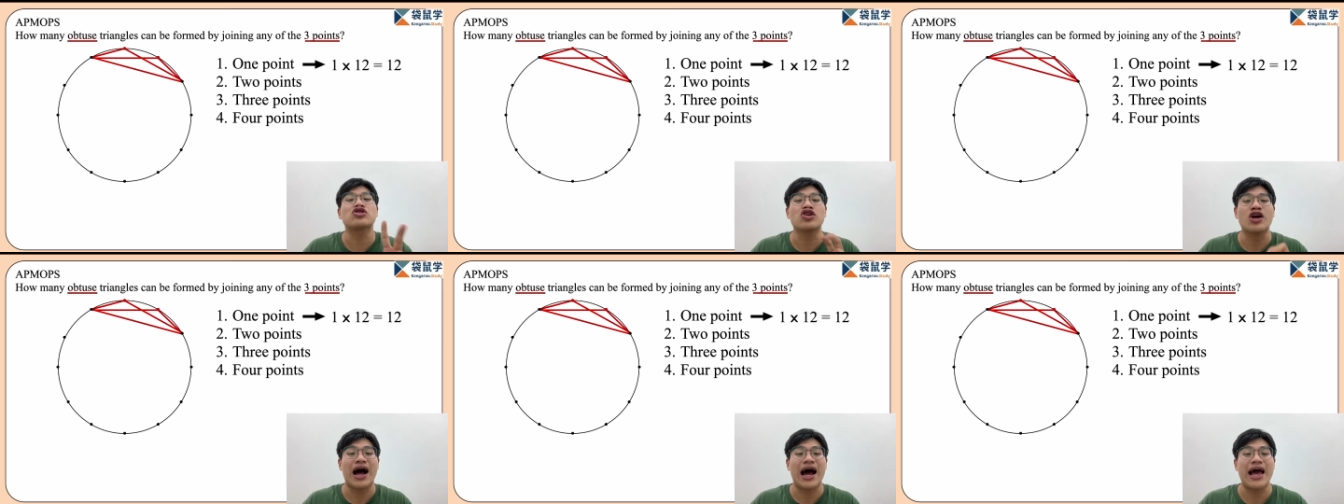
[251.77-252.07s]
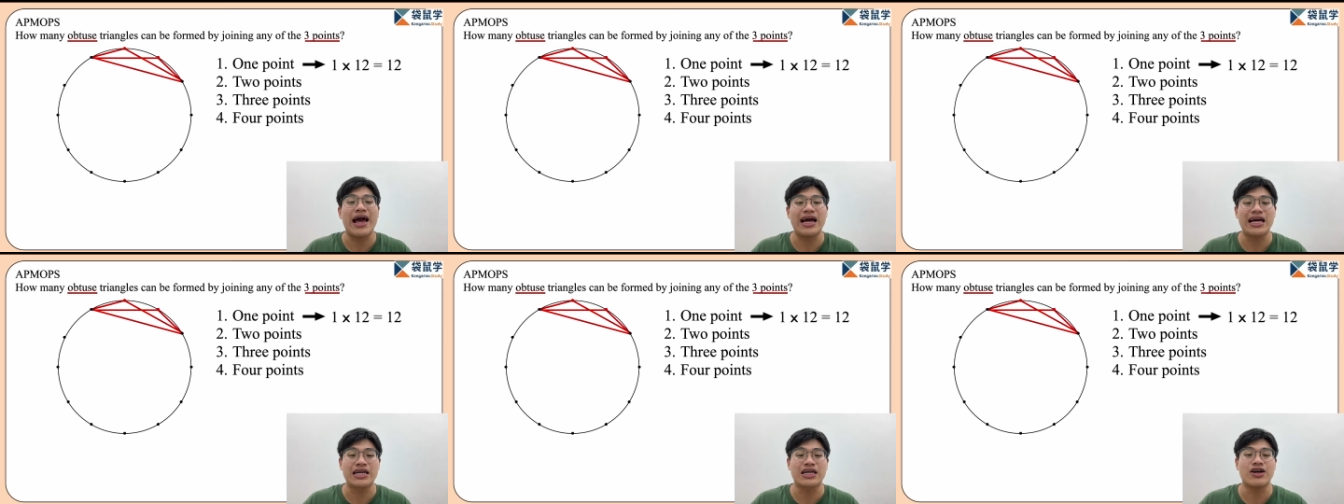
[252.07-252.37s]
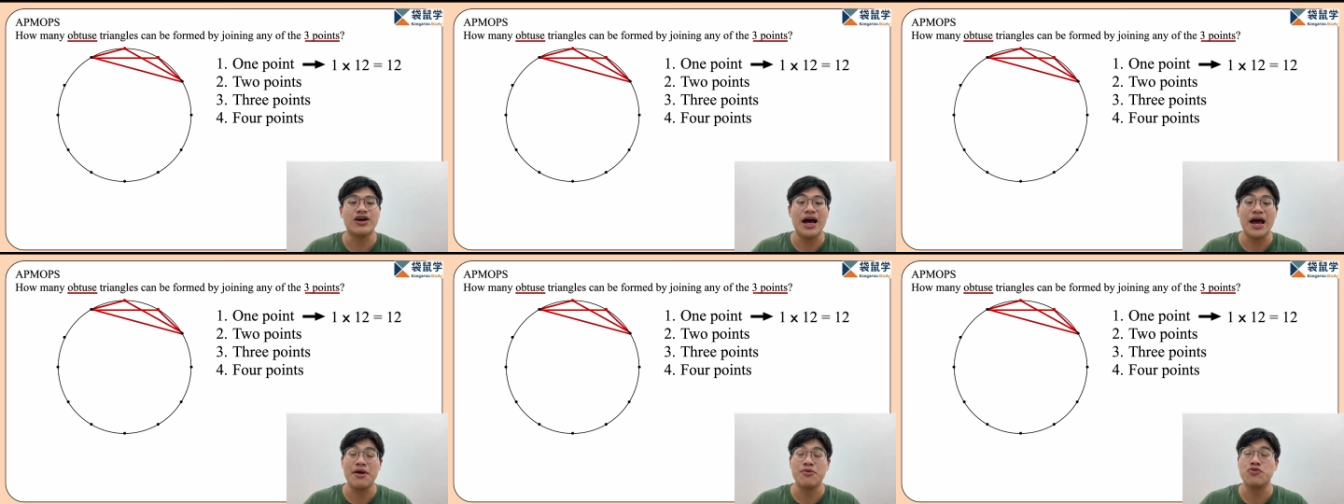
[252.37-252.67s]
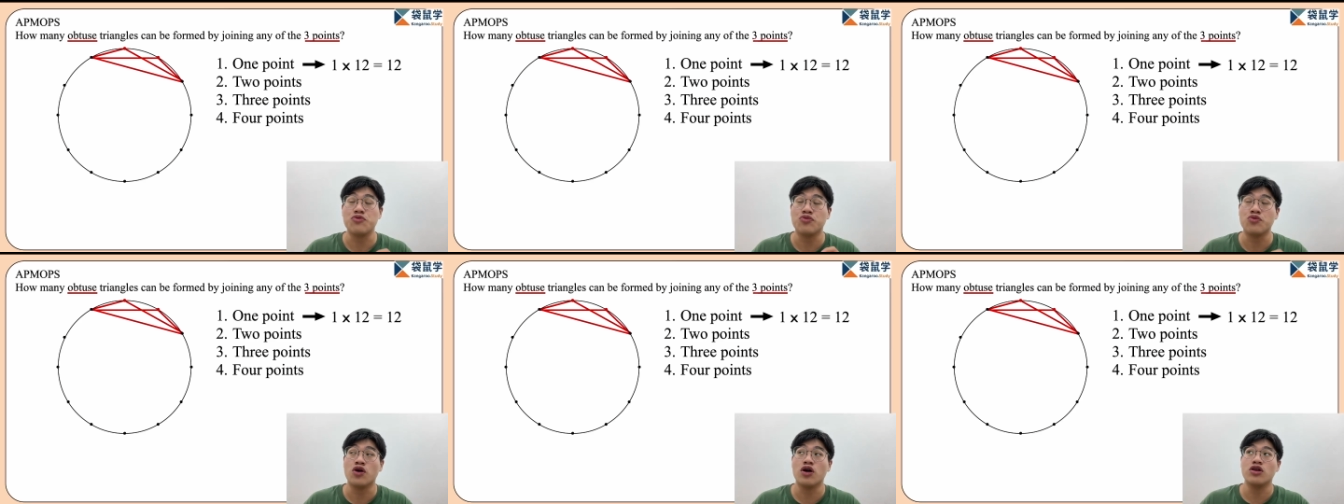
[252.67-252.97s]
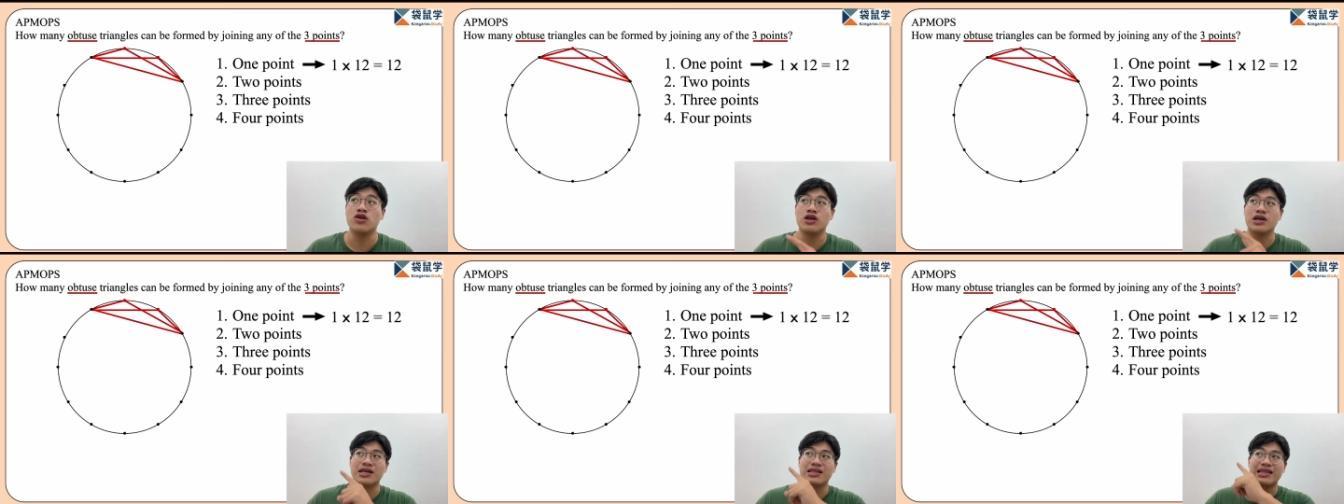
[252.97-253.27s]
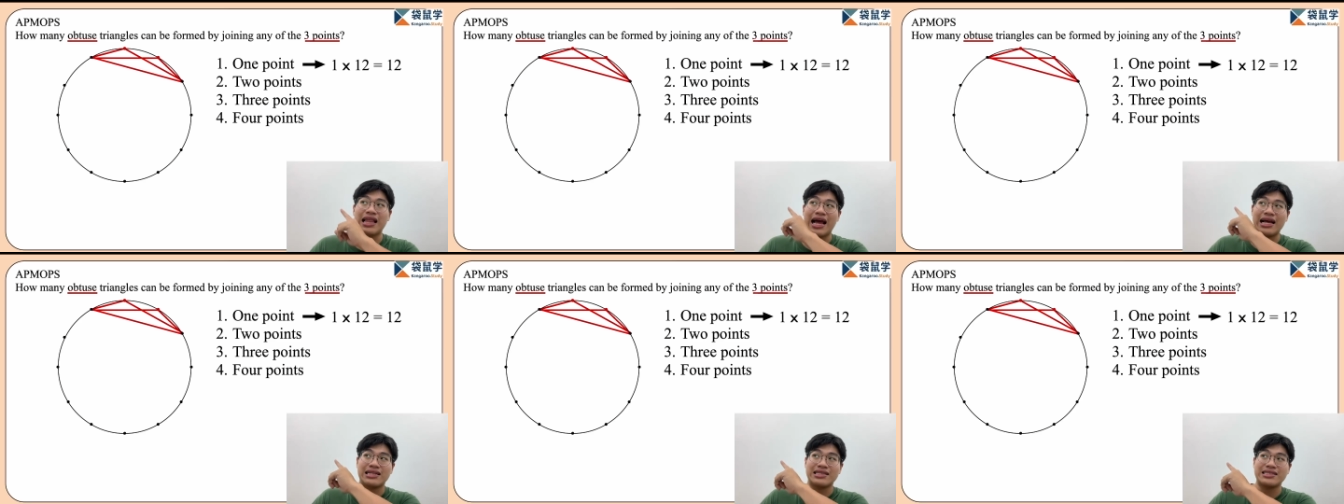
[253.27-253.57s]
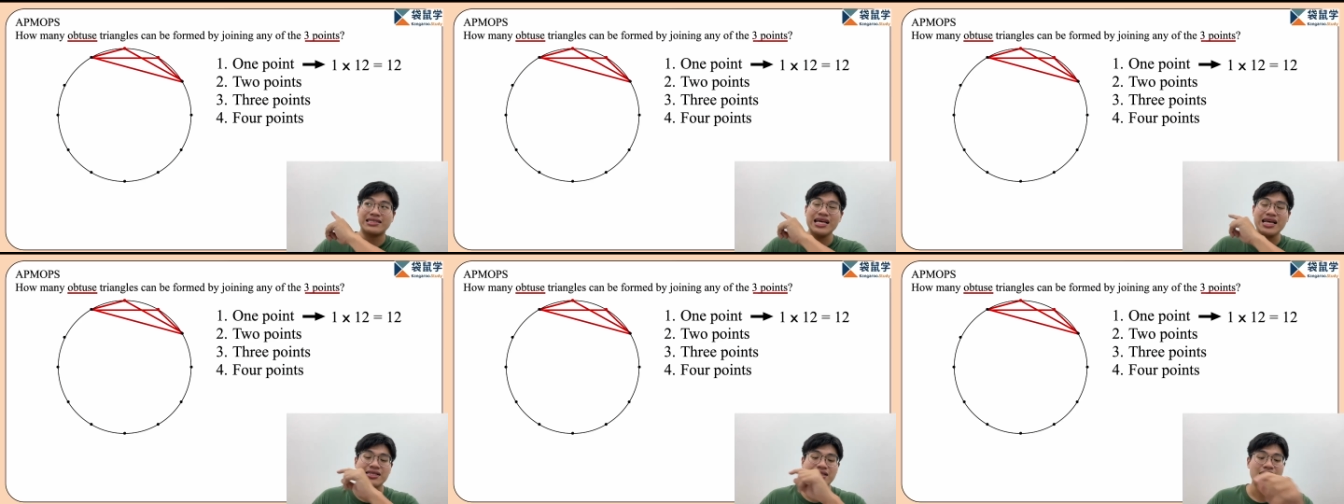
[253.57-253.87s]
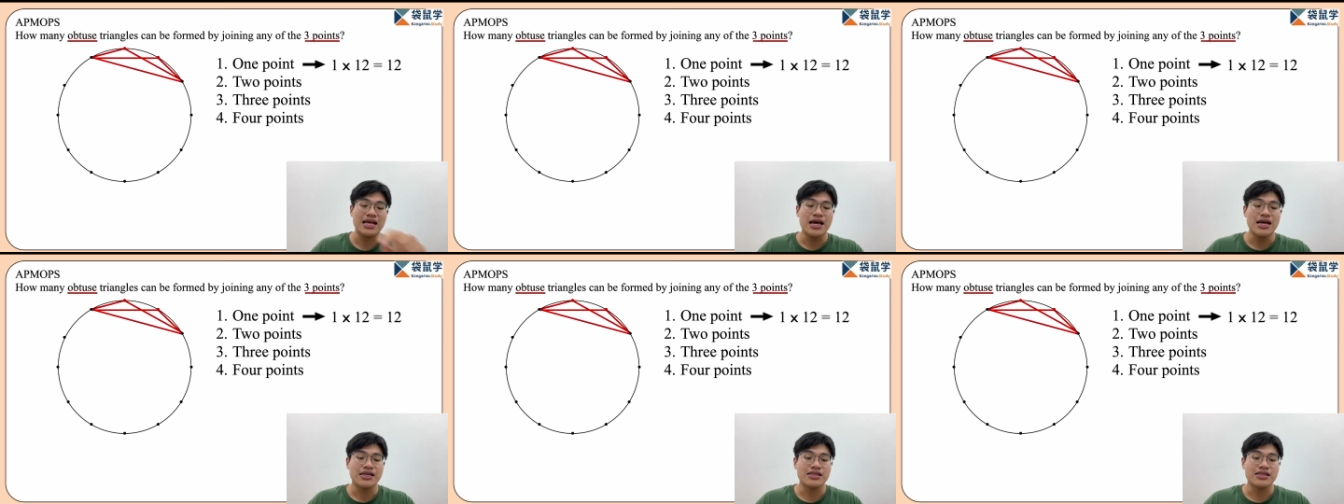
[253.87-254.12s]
triangle, and it will look like this.